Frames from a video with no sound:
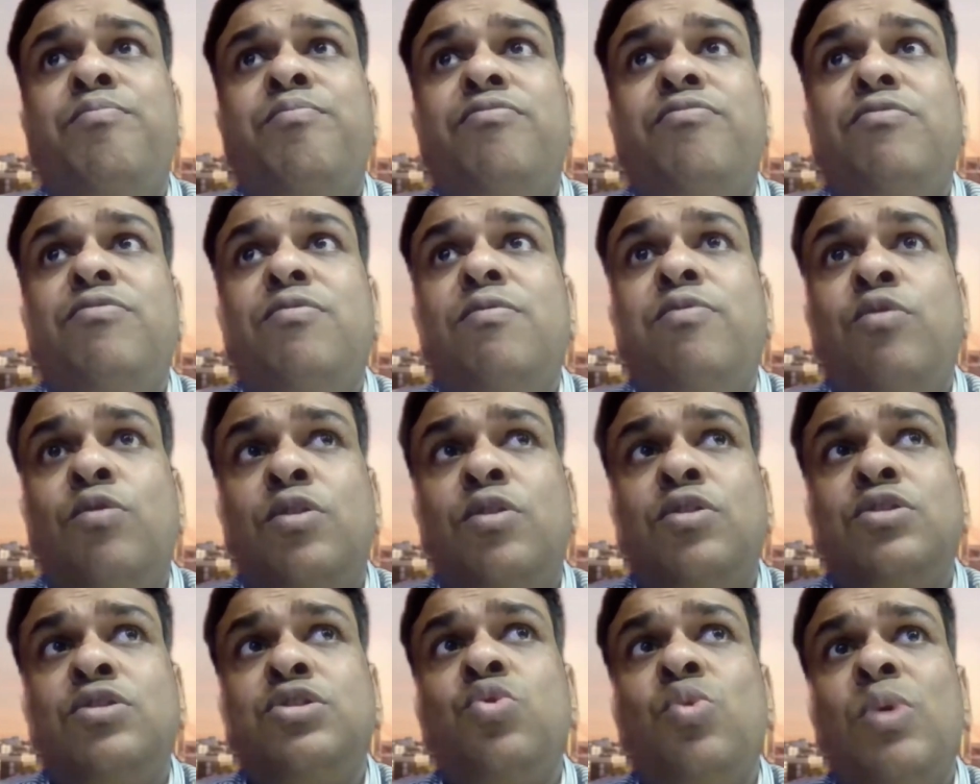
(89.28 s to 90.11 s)

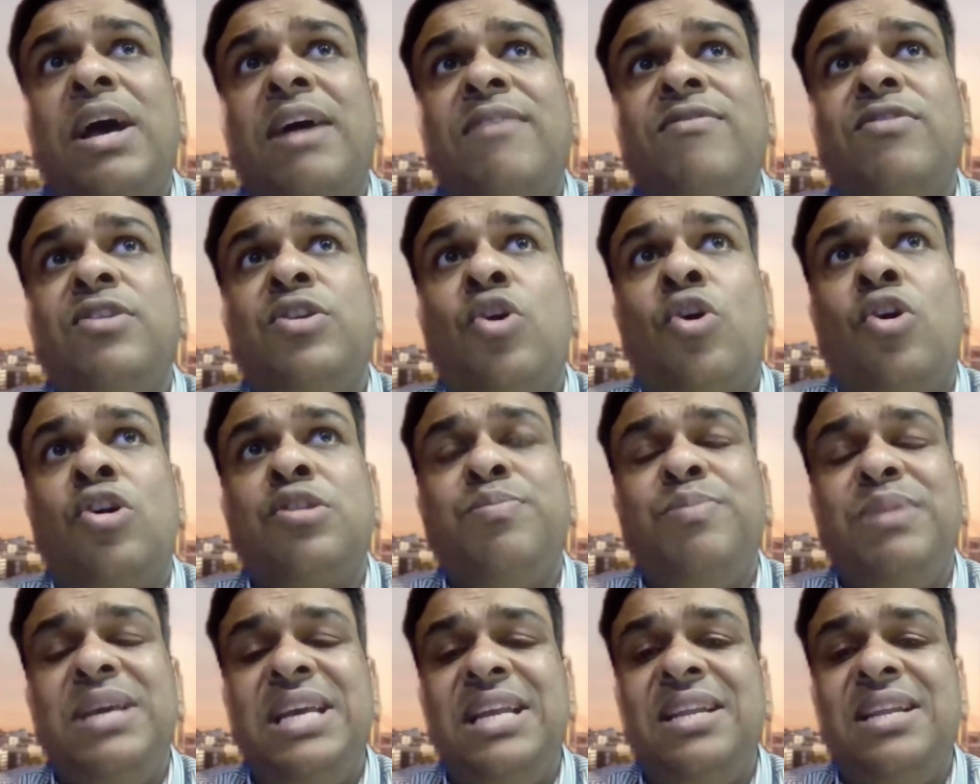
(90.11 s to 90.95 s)
folks who have
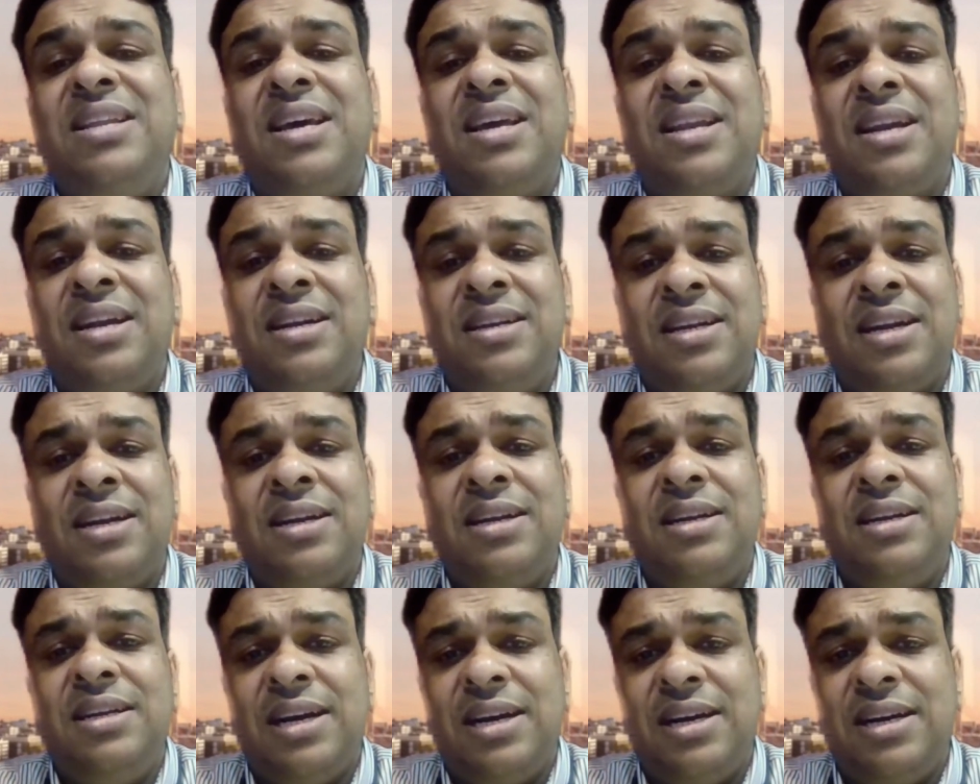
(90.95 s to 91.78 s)
not been there and
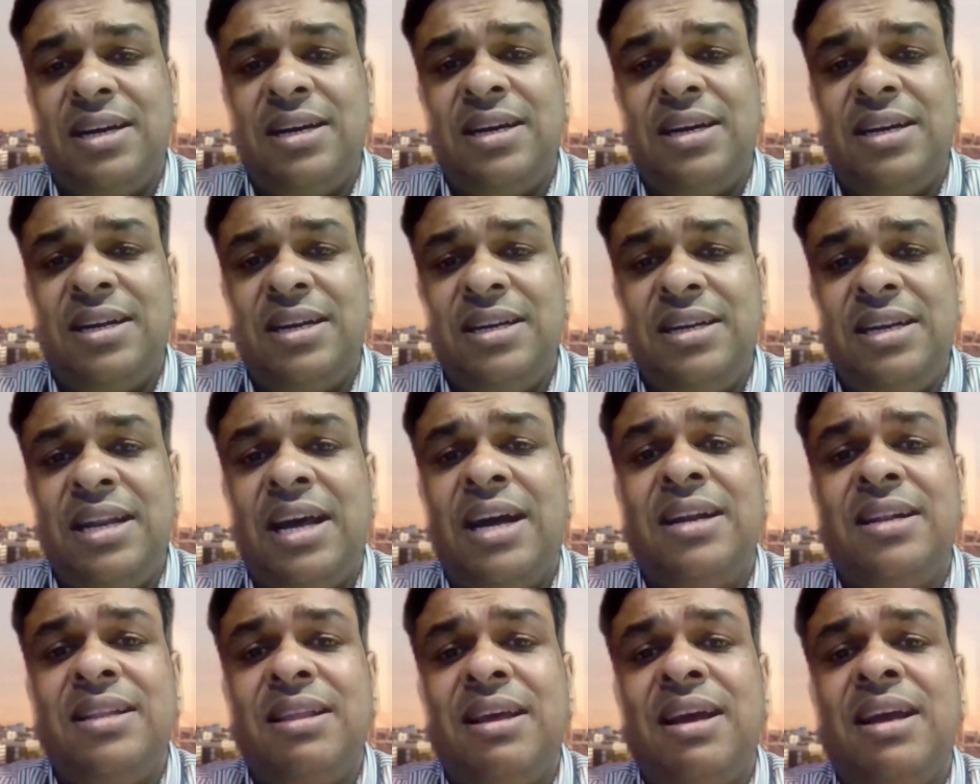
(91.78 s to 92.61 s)

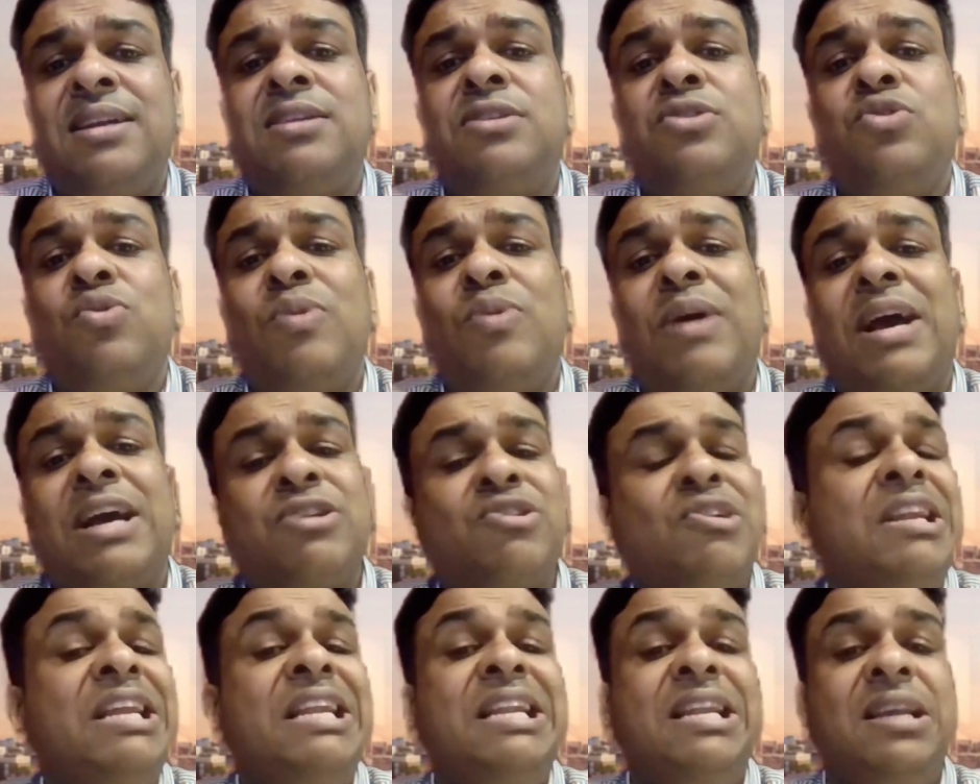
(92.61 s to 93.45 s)
done that to
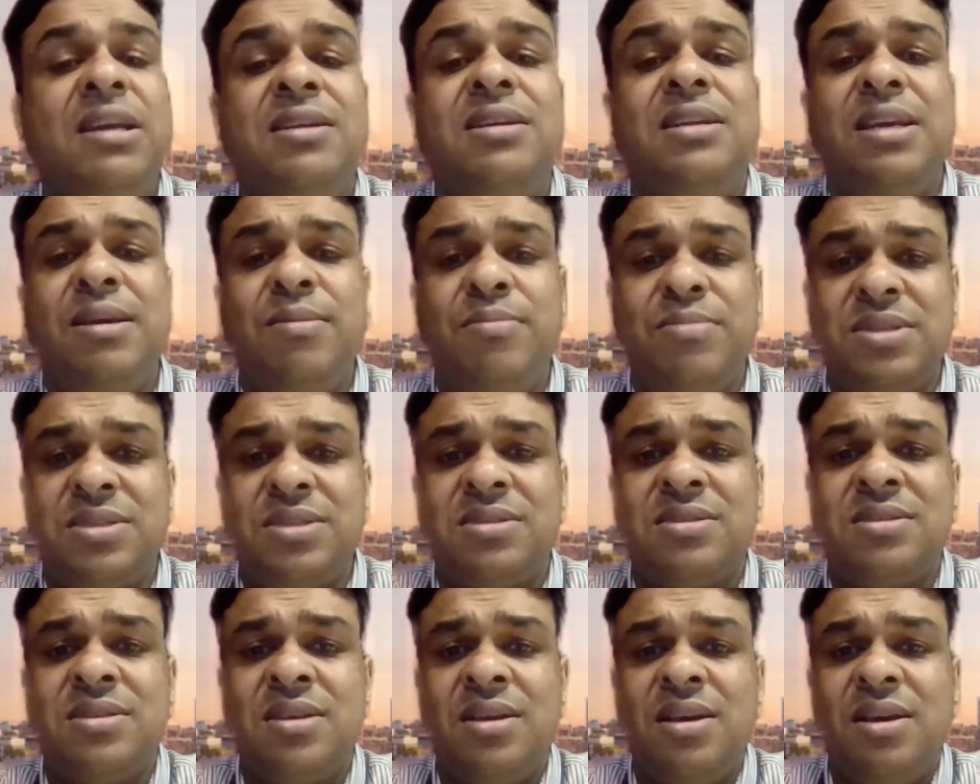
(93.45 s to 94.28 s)
actually lead
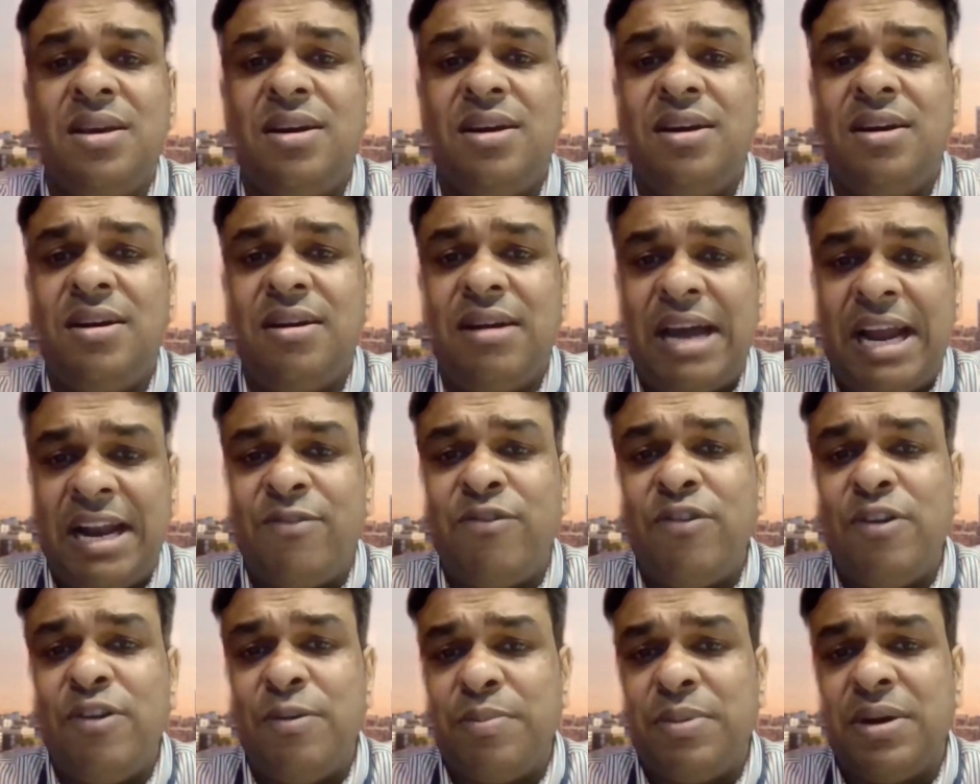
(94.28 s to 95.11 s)
teams at
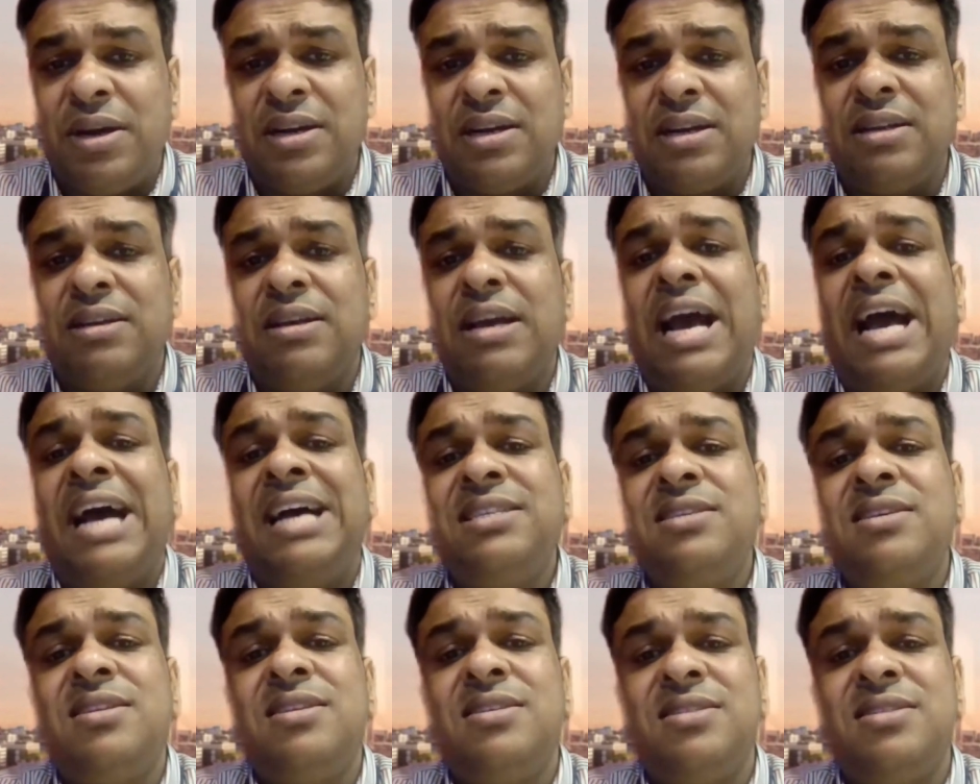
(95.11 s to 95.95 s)
Flipkart.
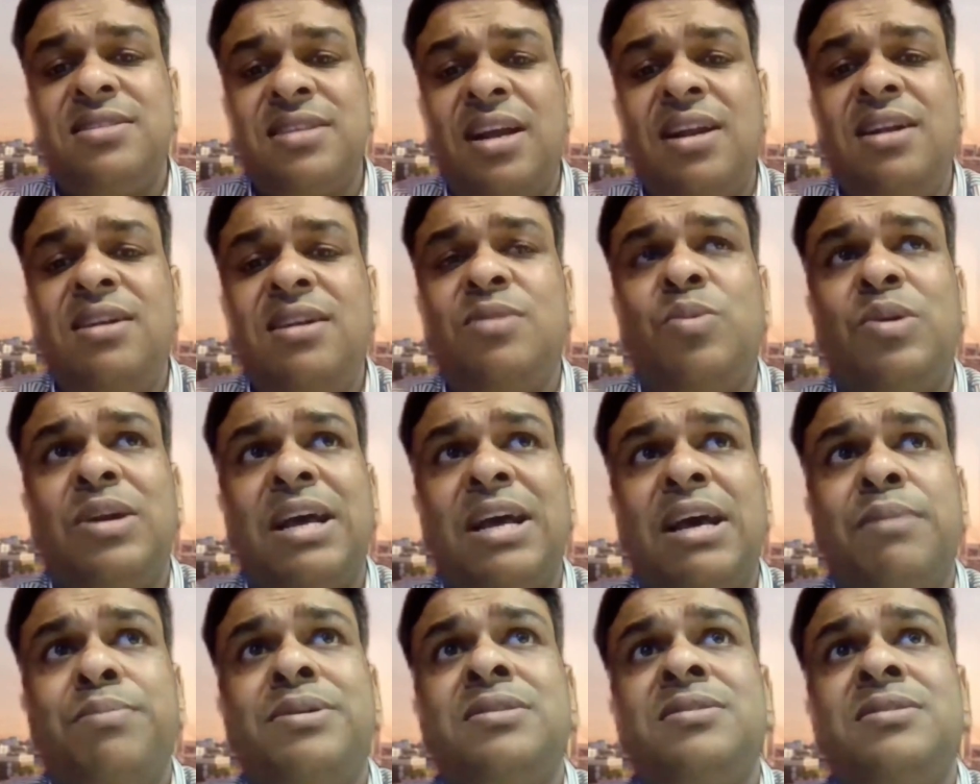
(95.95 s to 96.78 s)
As a result, what
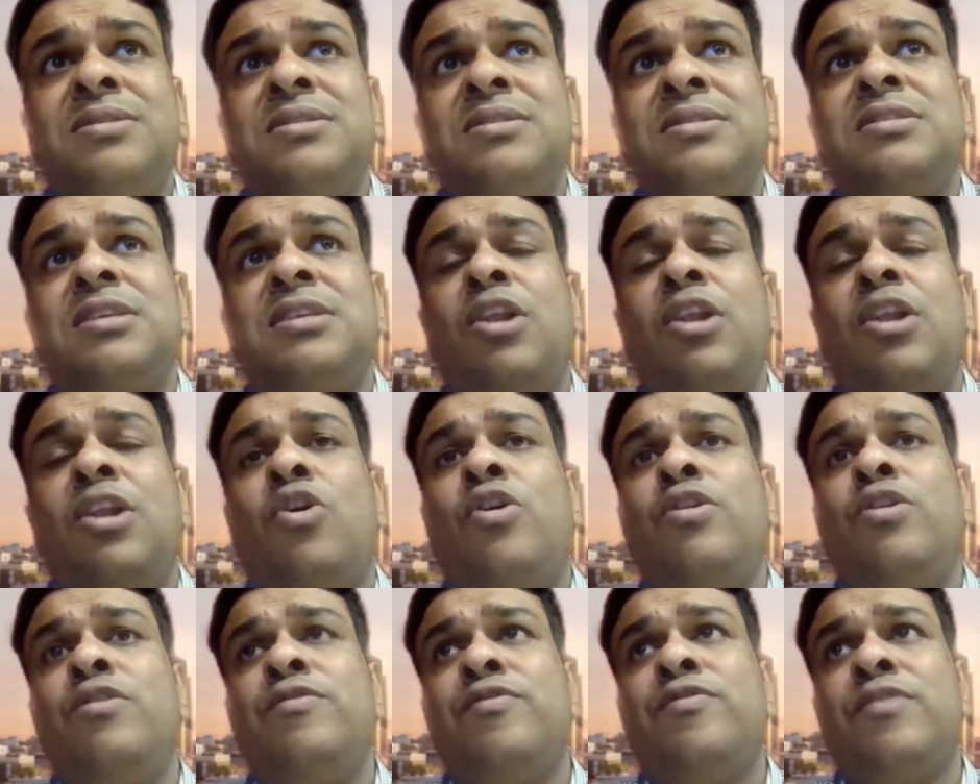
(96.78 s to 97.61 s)
happens is a lot
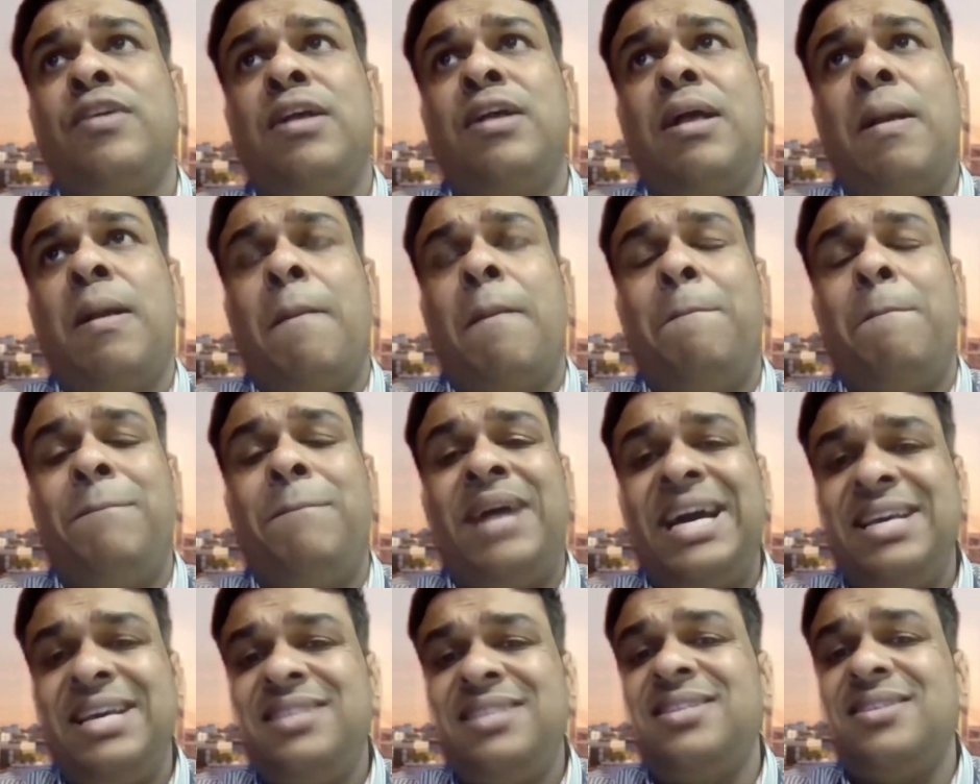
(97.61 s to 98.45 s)
of
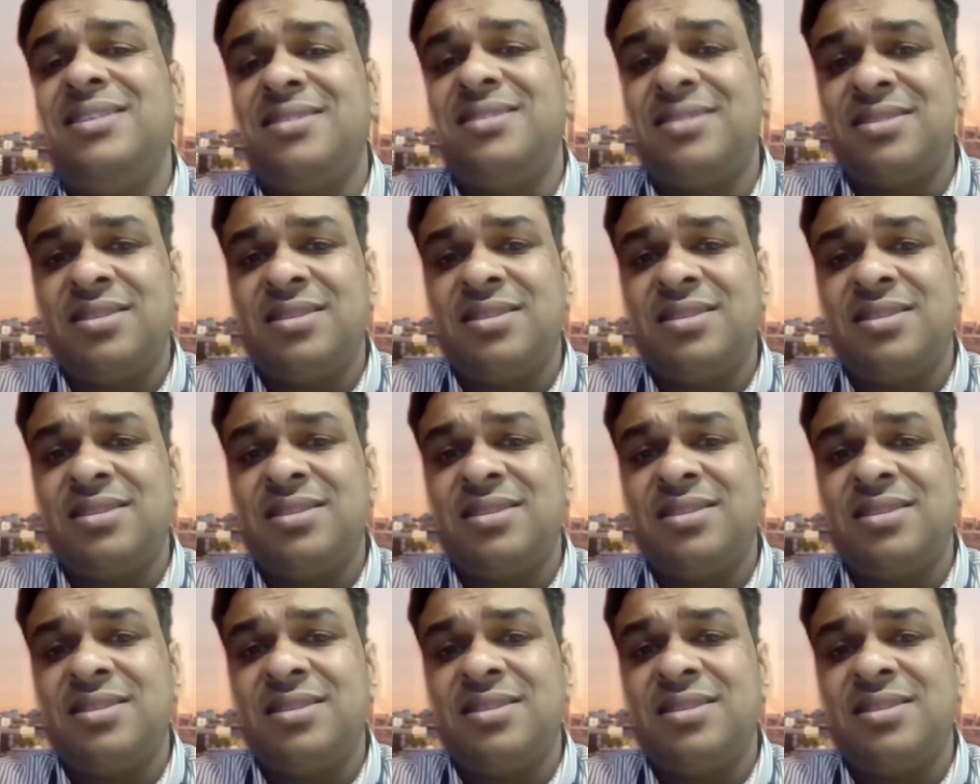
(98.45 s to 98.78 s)
biases